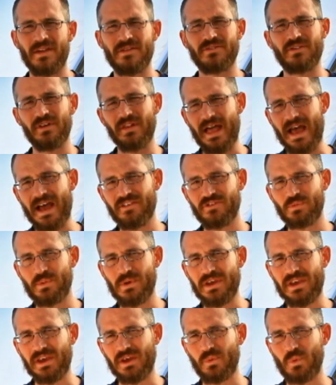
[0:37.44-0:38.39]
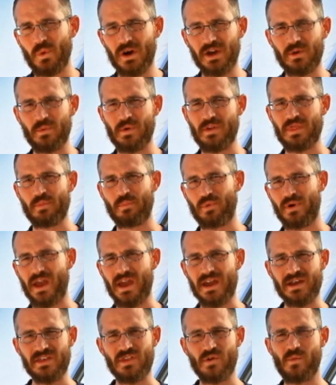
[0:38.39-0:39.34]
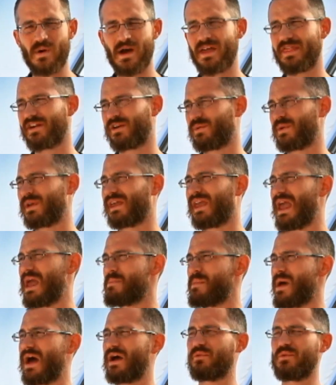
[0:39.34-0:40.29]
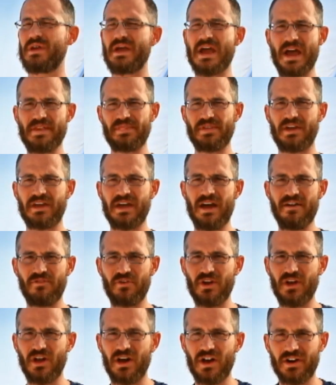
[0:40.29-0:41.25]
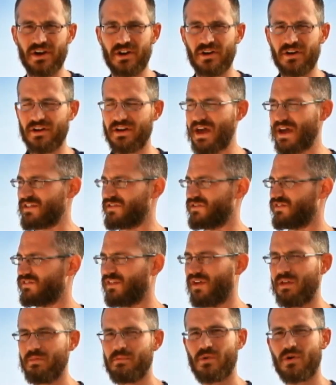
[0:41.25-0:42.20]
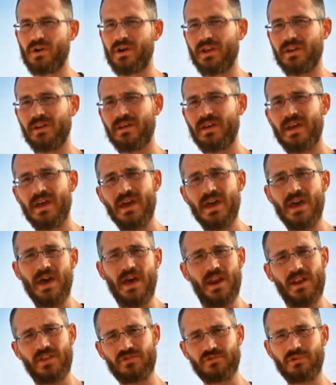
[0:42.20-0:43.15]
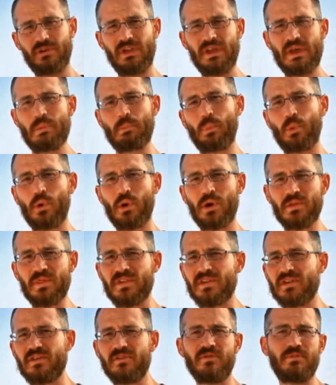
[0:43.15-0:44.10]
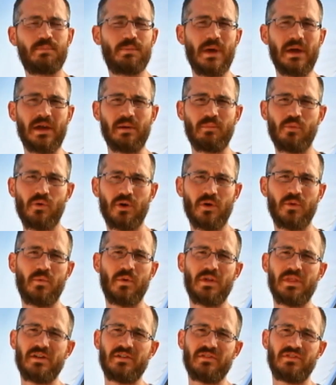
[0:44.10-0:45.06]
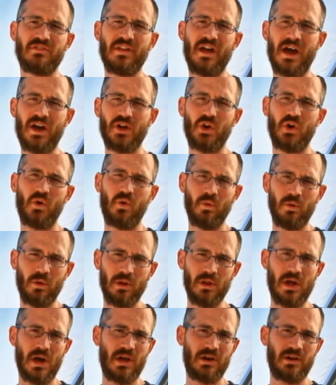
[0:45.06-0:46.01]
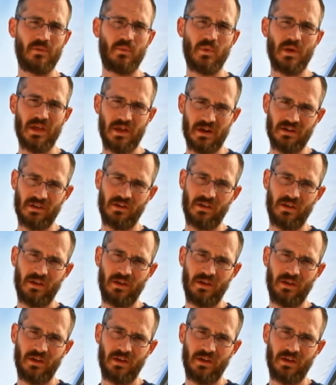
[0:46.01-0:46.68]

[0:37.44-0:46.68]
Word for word: So last weekend, working with a break in the weather, we came out and we got the covering on on a nice still morning. And it's really important that you pick a morning where there's not a whole lot of wind.